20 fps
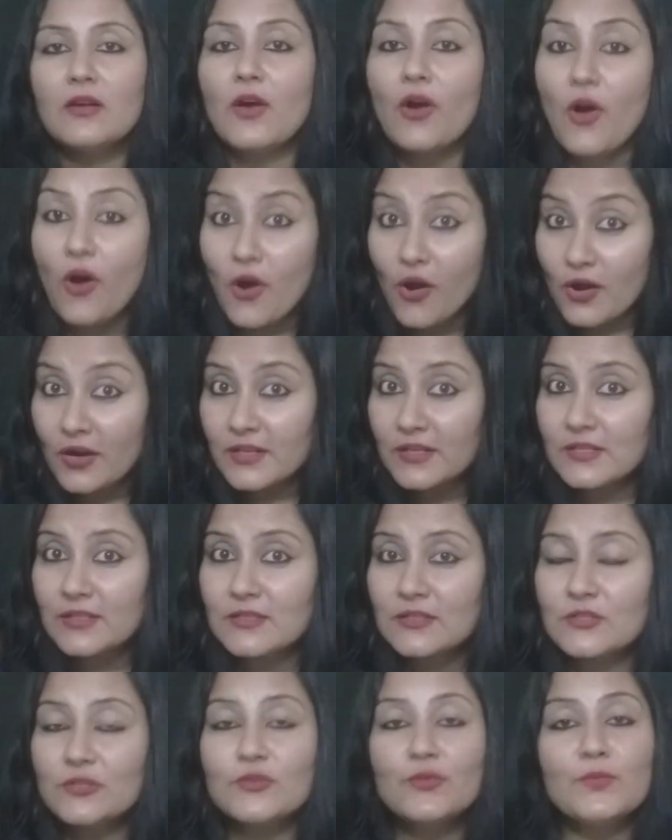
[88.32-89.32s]
Or
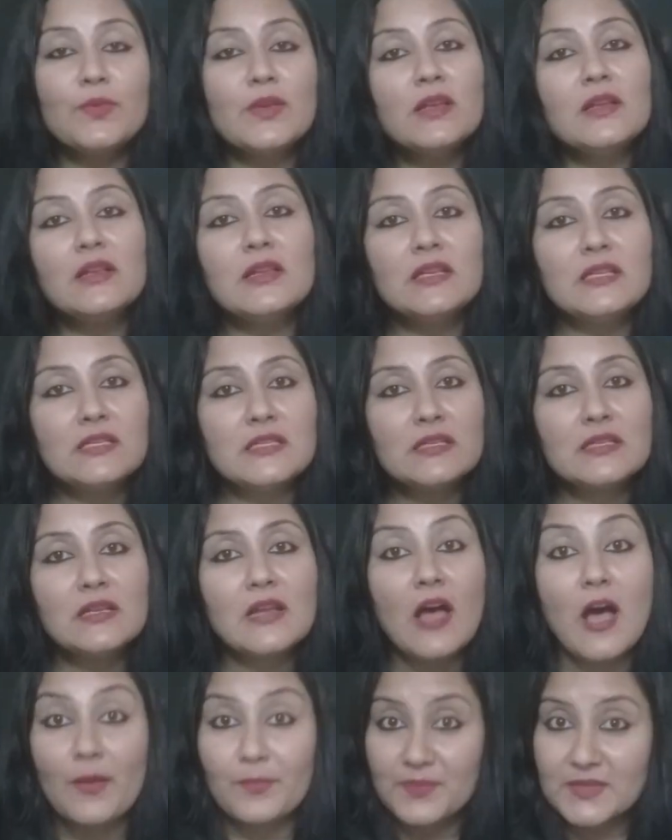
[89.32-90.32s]
to be a
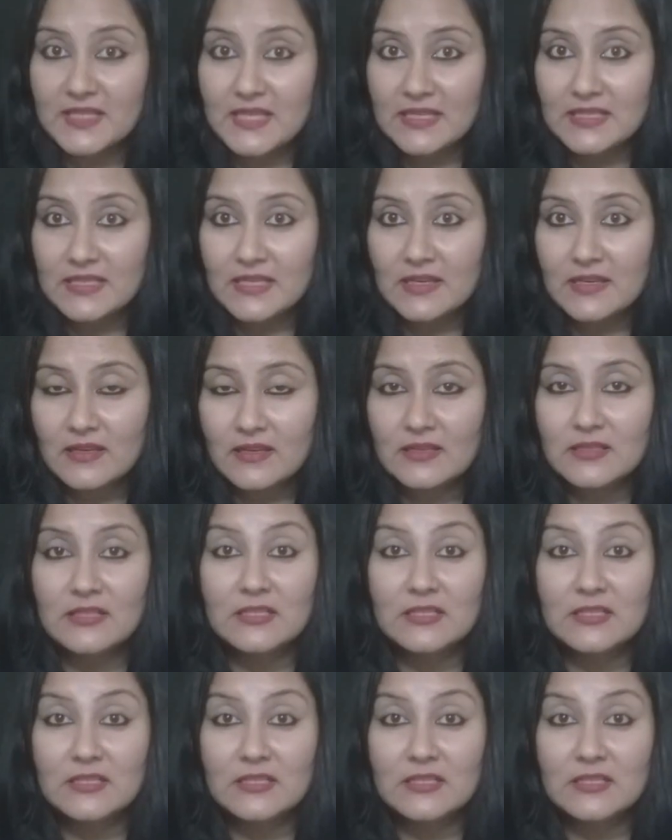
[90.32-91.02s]
little upsetting,